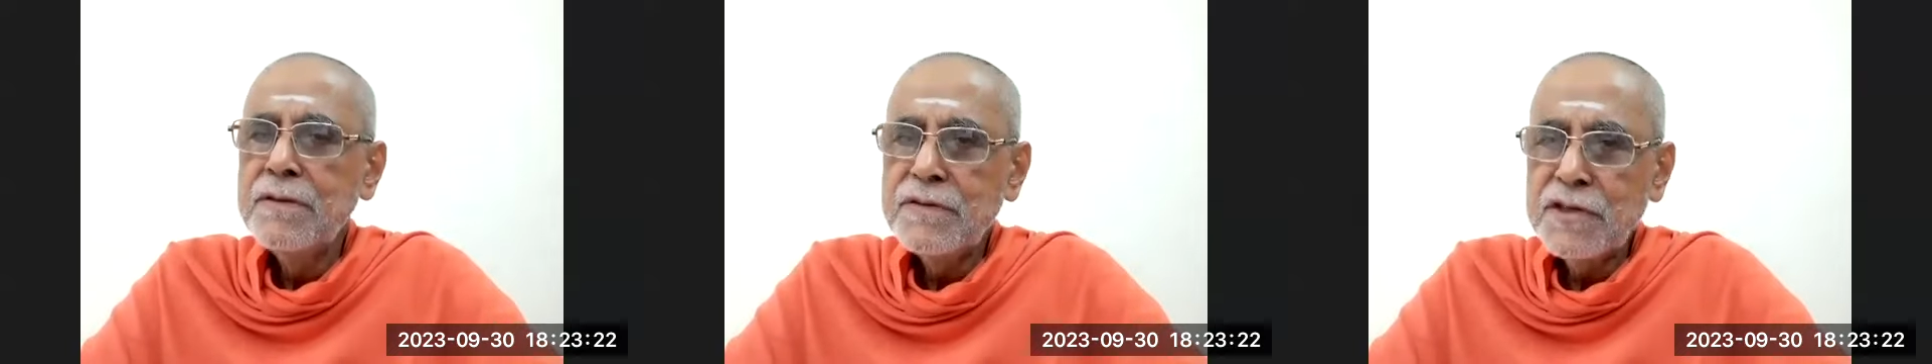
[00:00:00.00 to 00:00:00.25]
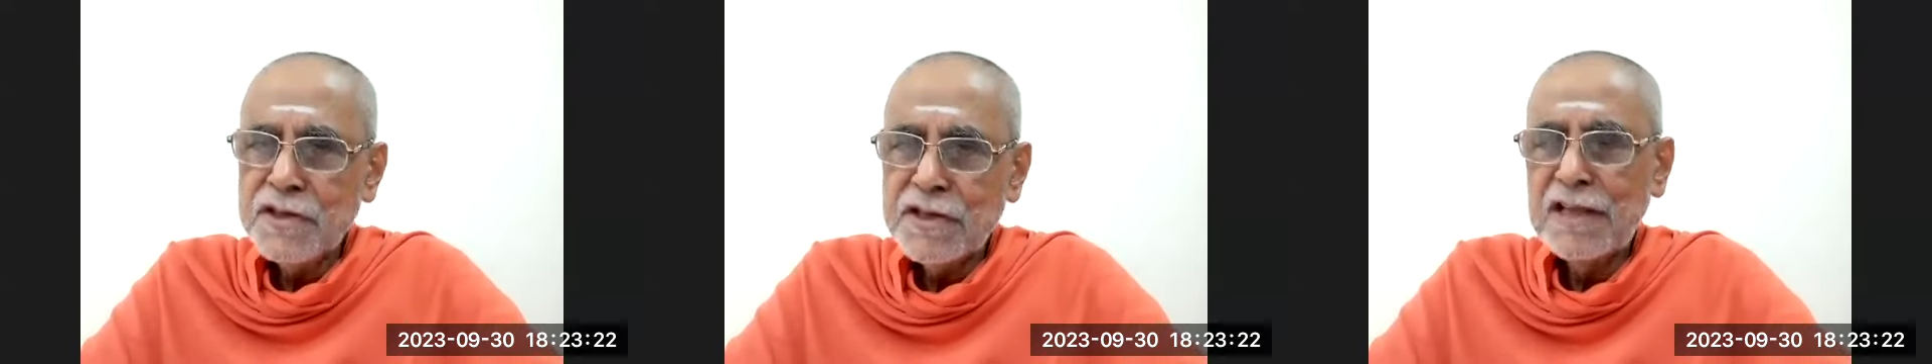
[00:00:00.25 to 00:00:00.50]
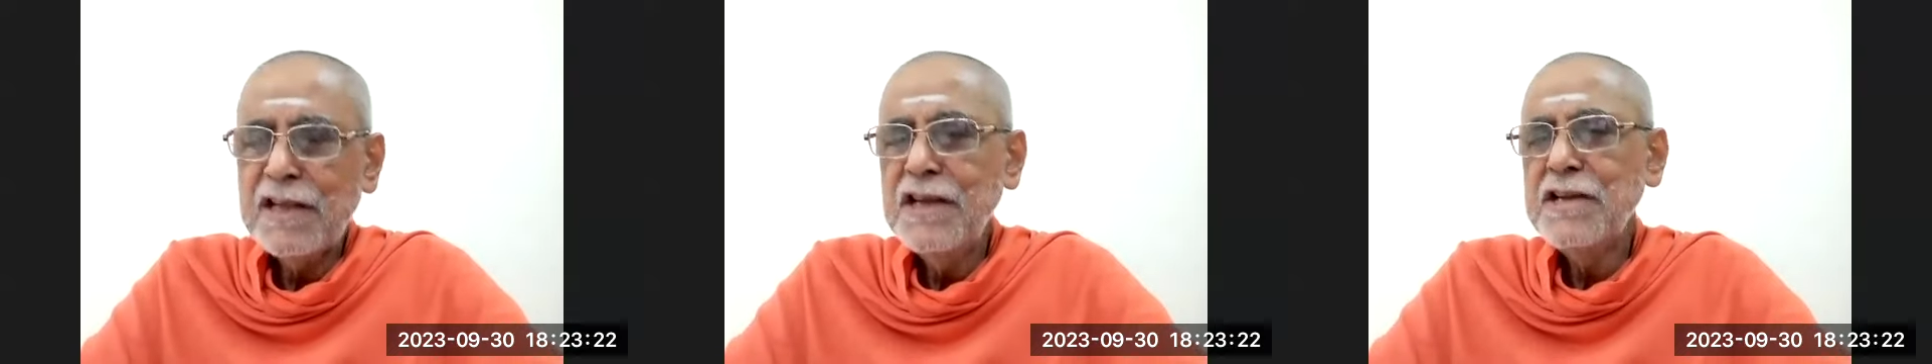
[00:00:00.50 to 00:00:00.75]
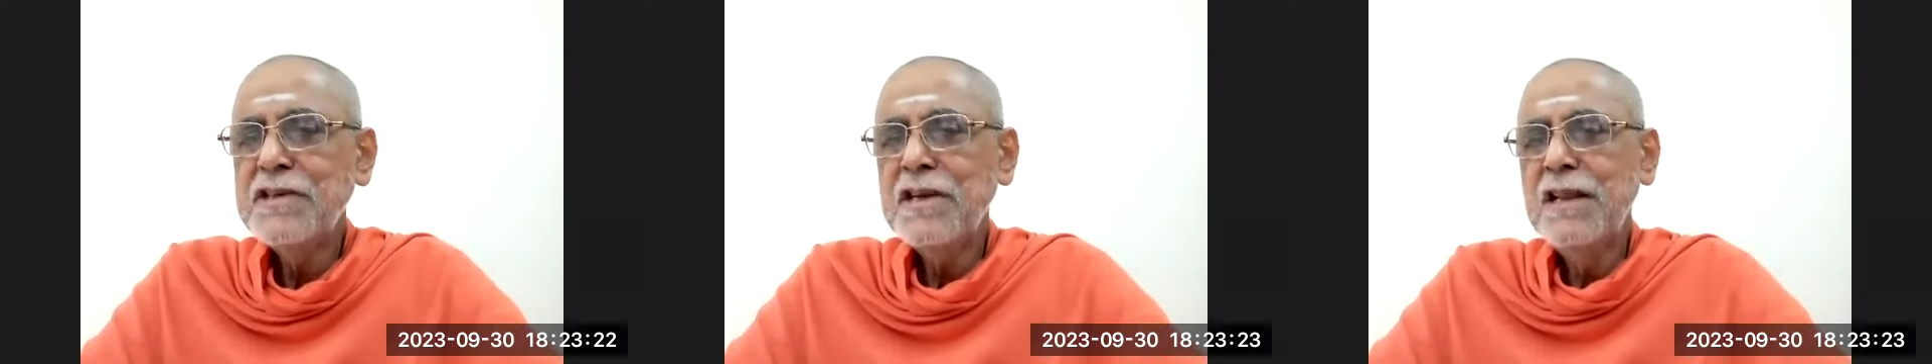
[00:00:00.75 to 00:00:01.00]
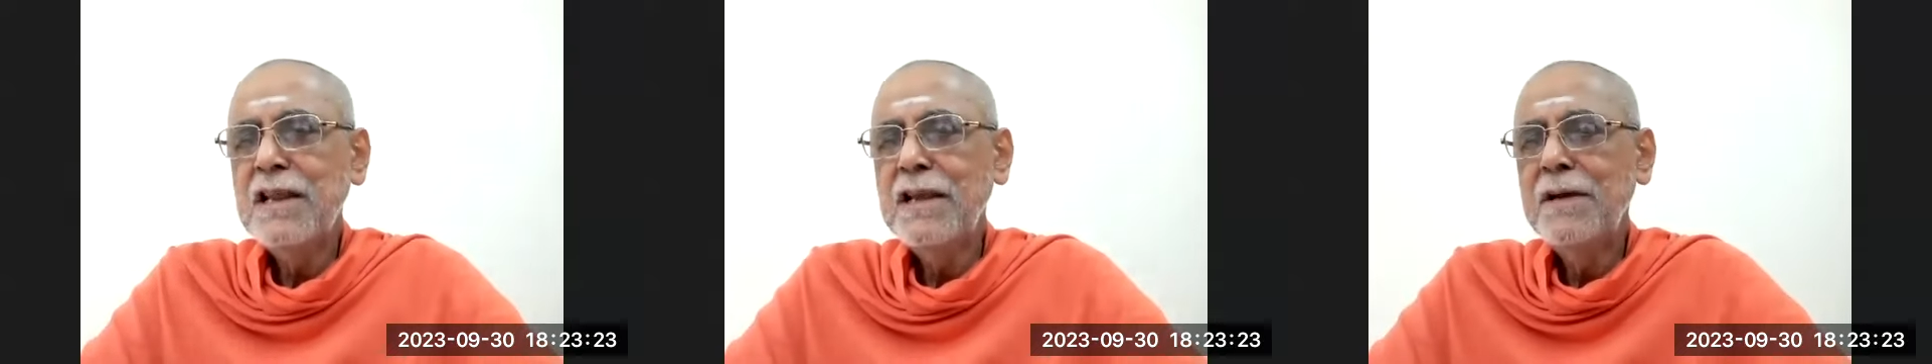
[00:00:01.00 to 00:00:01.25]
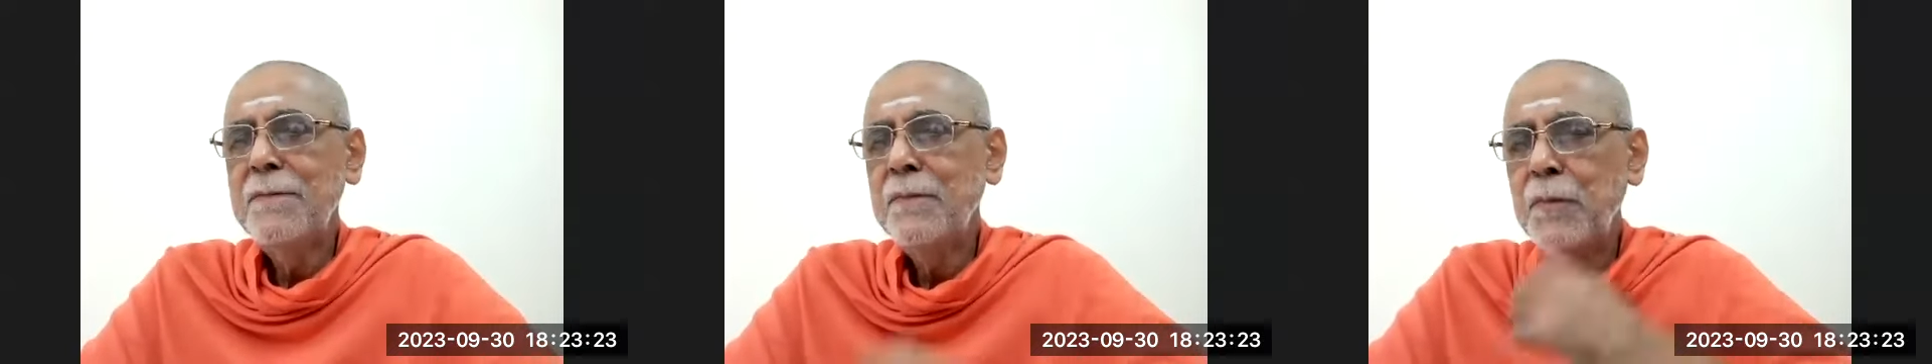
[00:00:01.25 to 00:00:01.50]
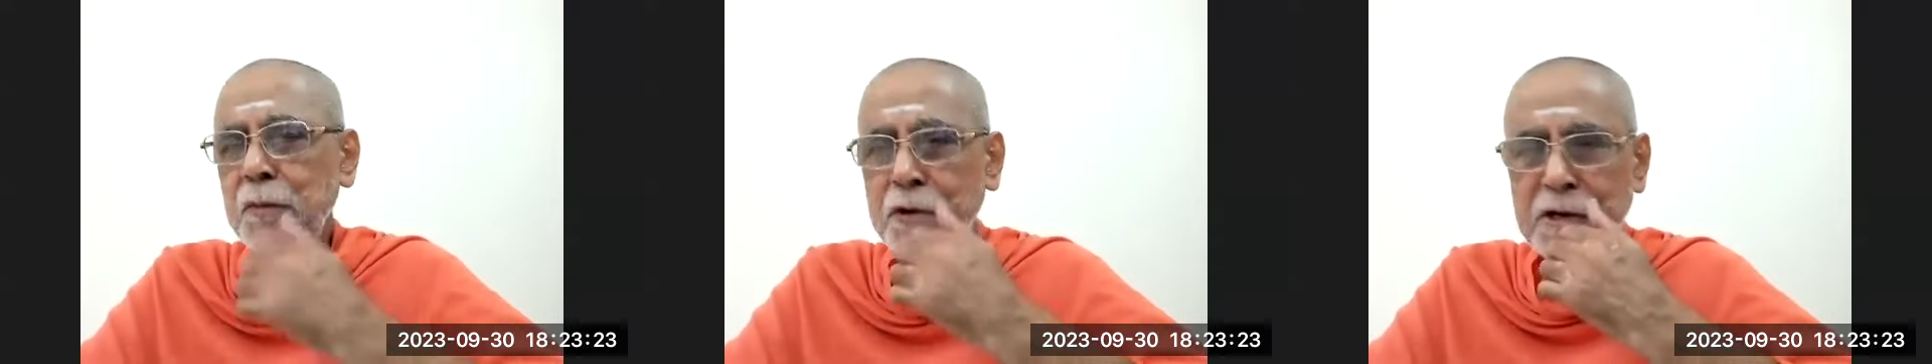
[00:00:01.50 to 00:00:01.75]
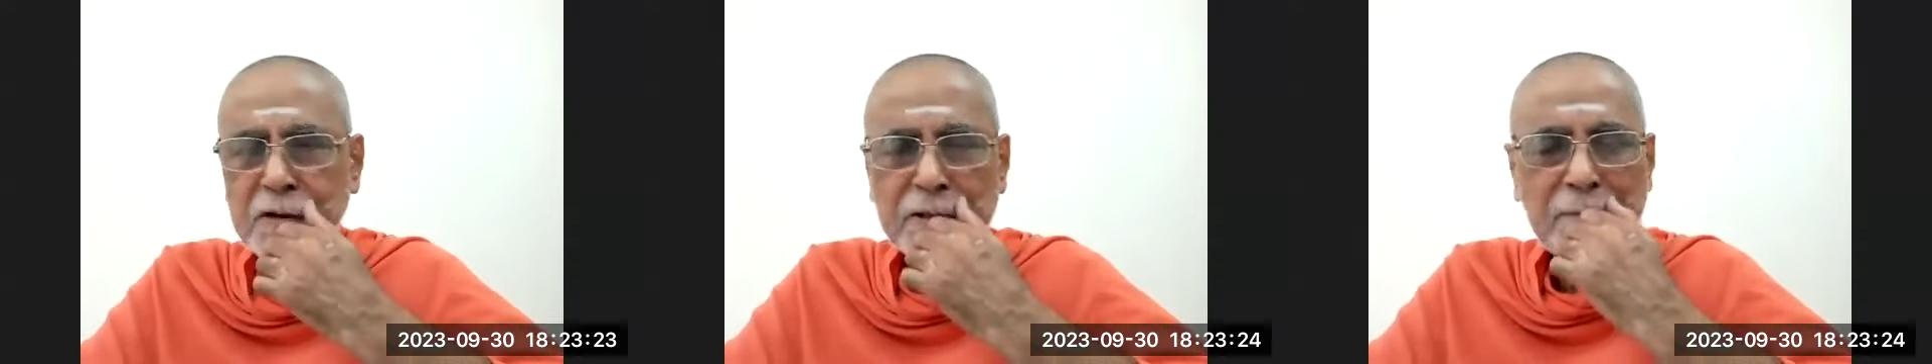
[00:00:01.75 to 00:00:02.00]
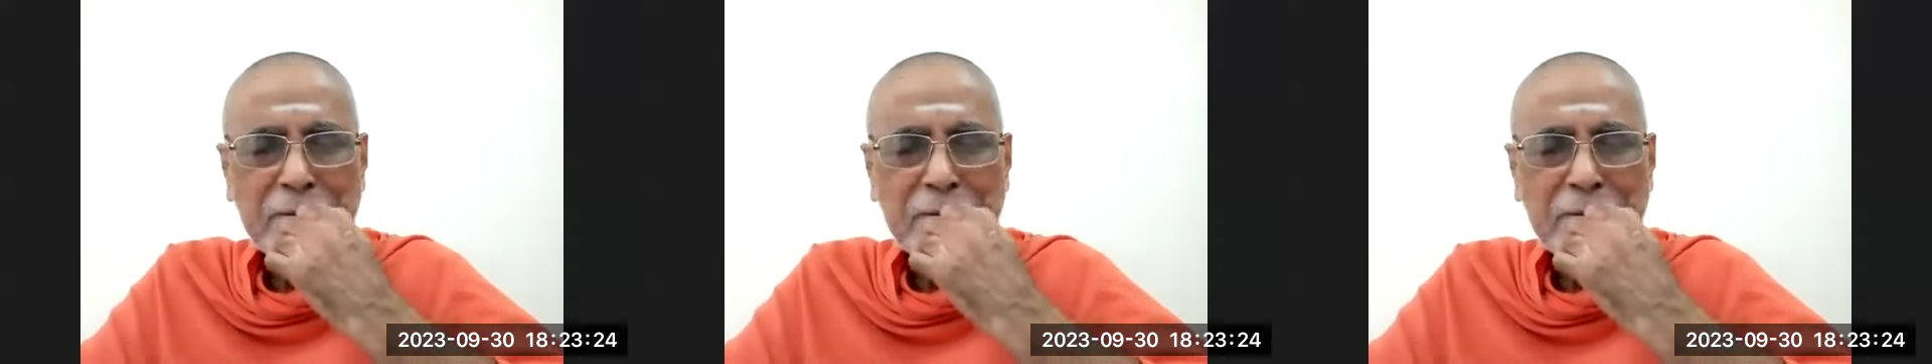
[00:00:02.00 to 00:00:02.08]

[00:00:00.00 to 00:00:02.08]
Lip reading: chitta naishchalya, purity of the